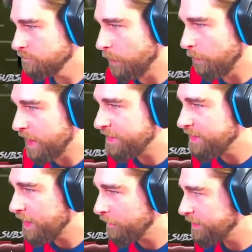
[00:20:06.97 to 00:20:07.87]
I'm liking
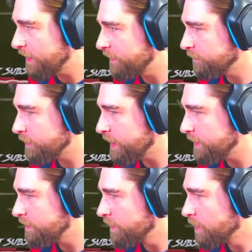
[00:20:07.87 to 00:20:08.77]
Kelce on this
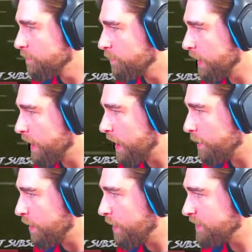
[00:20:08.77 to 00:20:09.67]
read, but uh,
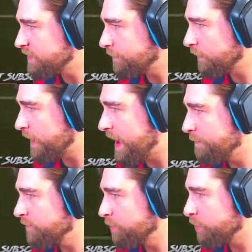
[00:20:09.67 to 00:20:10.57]
we got to watch out for
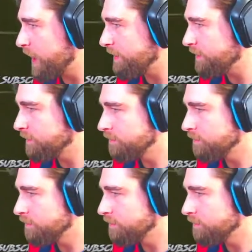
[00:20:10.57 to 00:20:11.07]
Lamb to break.